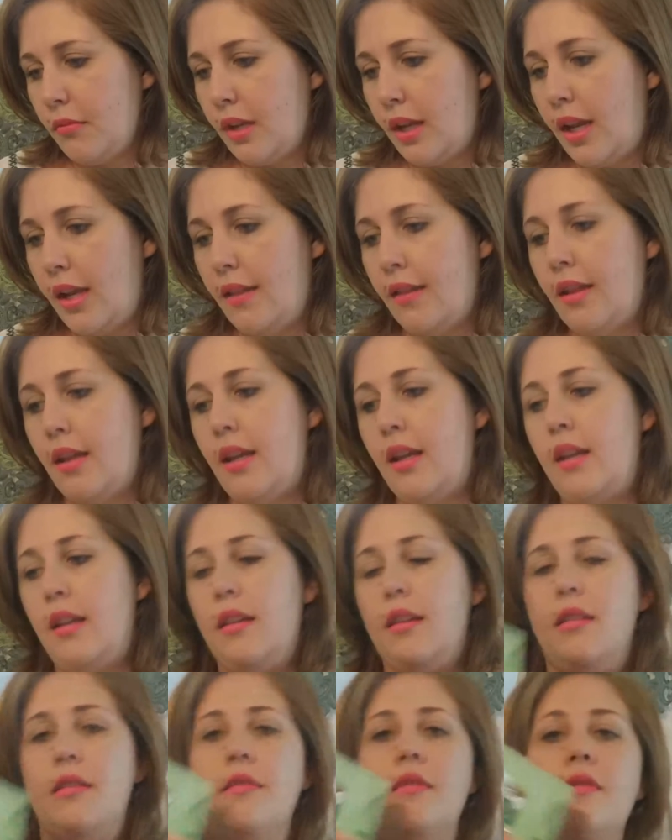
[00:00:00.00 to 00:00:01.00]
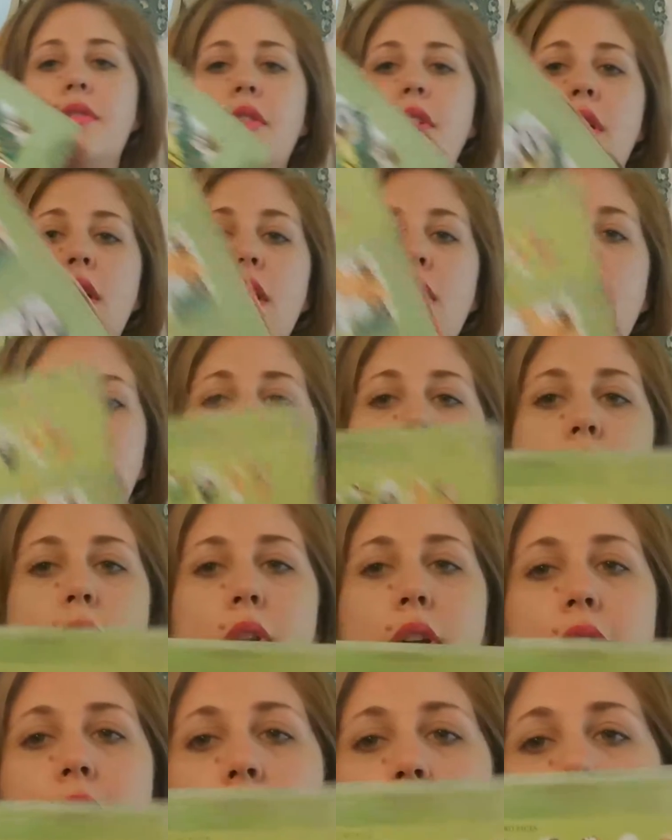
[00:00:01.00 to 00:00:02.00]
And then for each
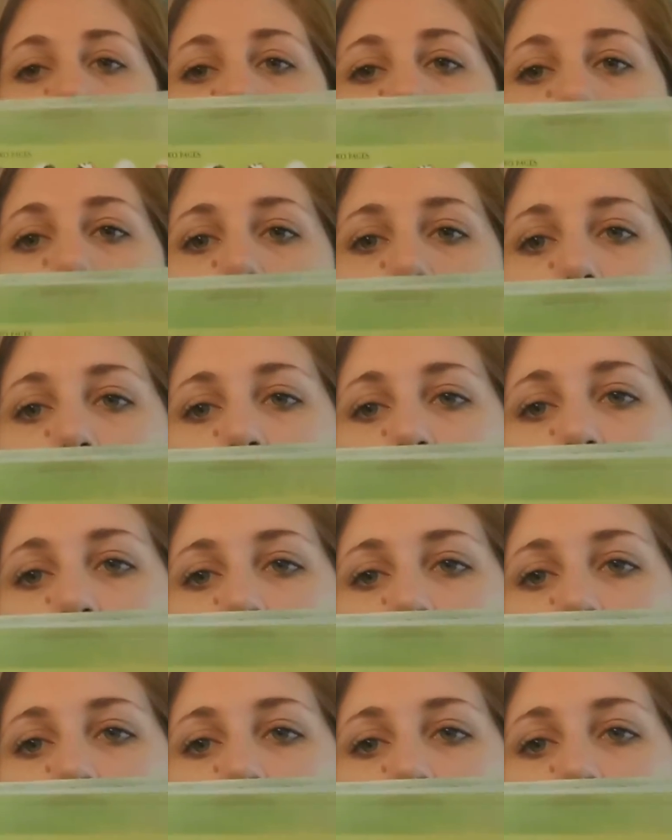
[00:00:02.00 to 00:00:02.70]
story, it has this